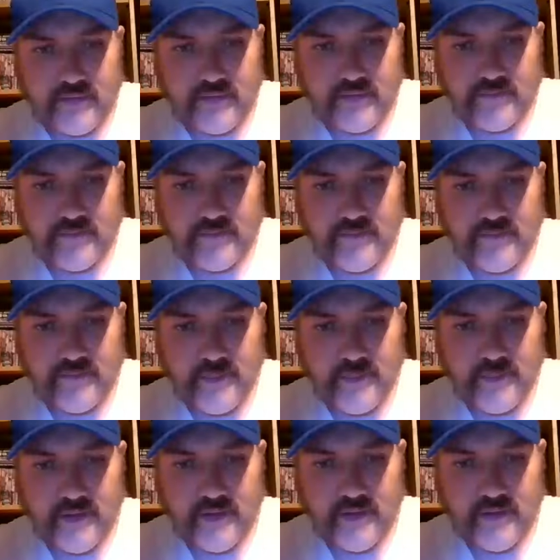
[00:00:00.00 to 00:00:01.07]
for the
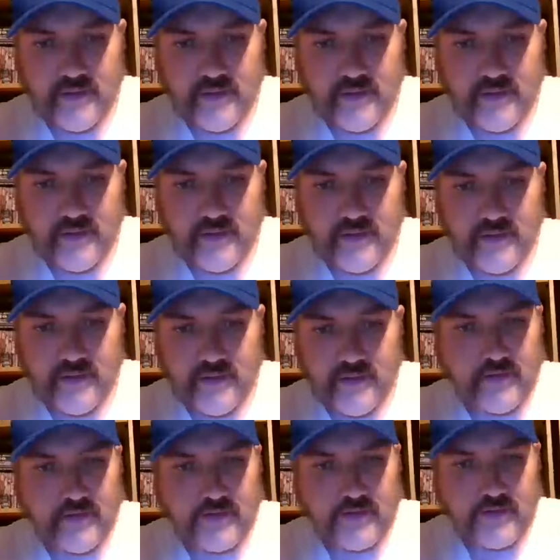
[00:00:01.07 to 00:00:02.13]
delay of the
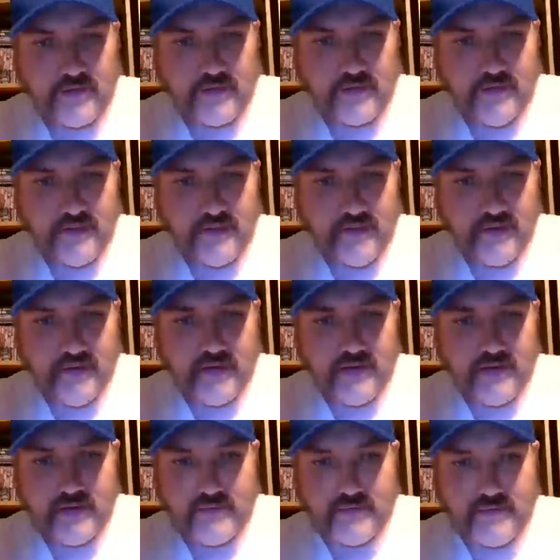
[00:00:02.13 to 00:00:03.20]
video.
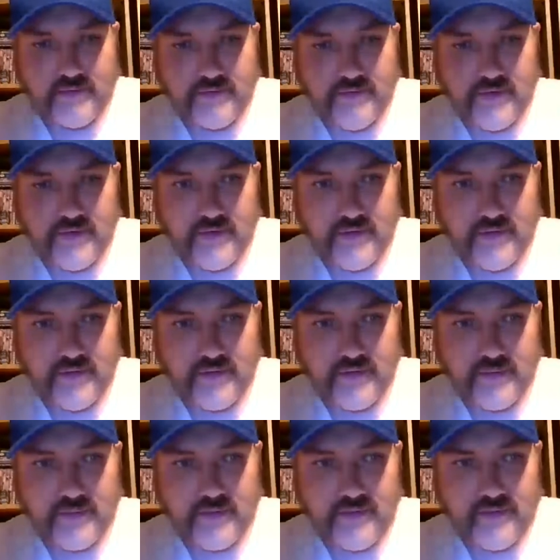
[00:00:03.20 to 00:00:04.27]
Excuse me.
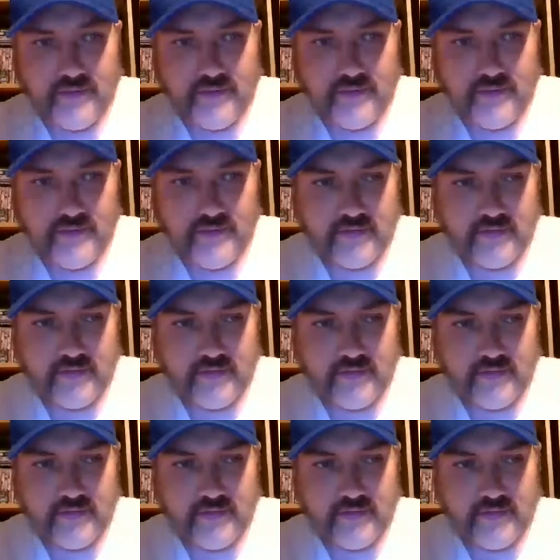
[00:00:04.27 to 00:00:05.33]

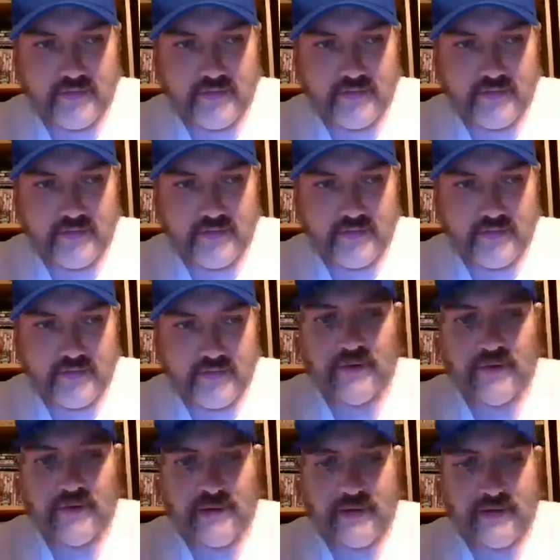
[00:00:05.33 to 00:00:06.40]
Let me start
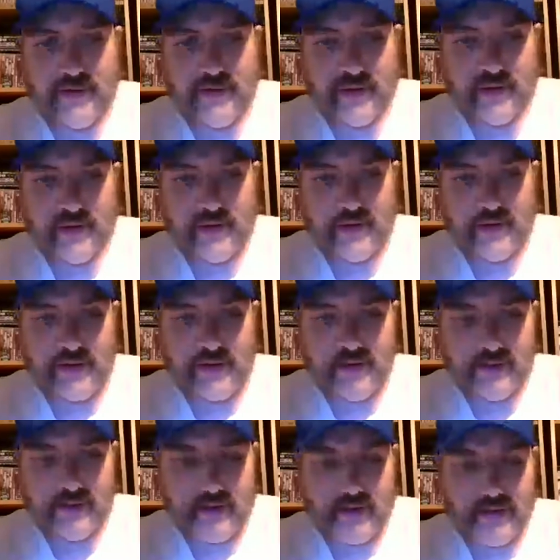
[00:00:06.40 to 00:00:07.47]
one.
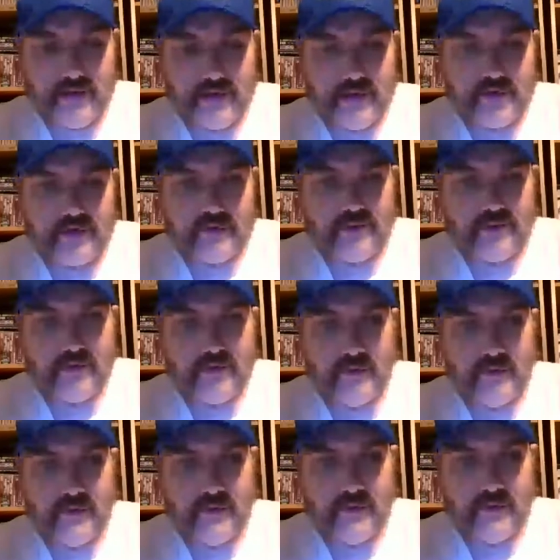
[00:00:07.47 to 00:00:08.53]
Sorry for the
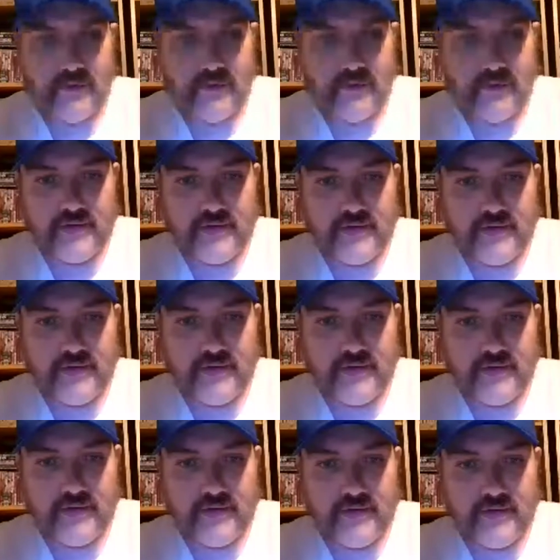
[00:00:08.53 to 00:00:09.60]
delay of this
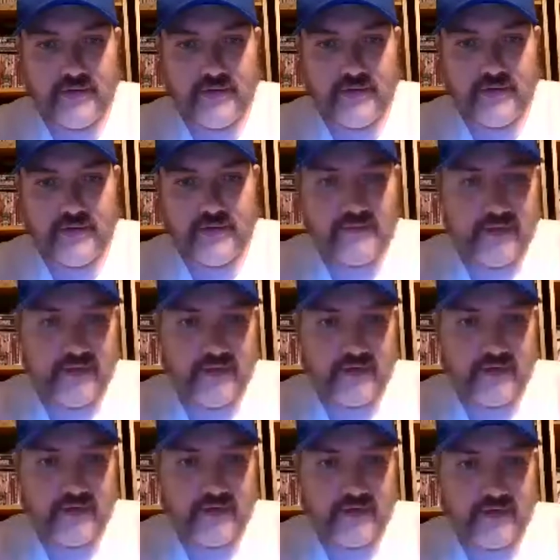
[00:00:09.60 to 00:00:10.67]
video that I've been booked
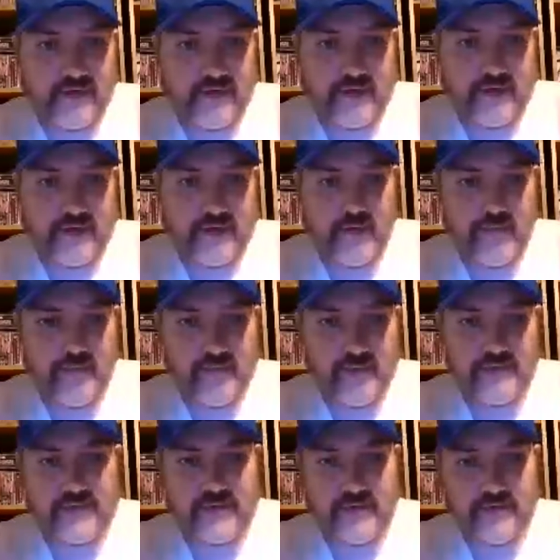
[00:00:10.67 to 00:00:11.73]
and everything.
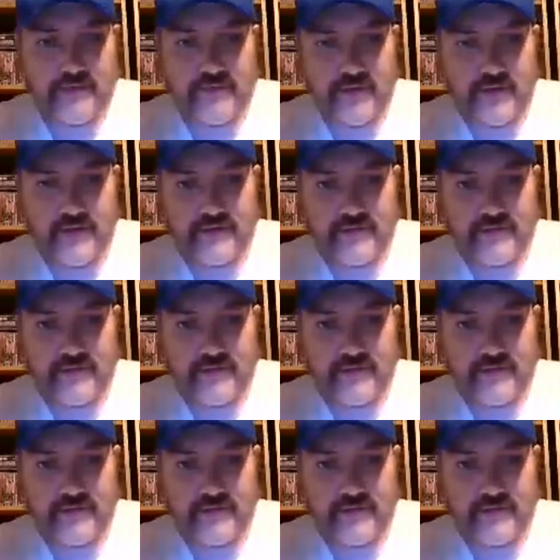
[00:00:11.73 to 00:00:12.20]
So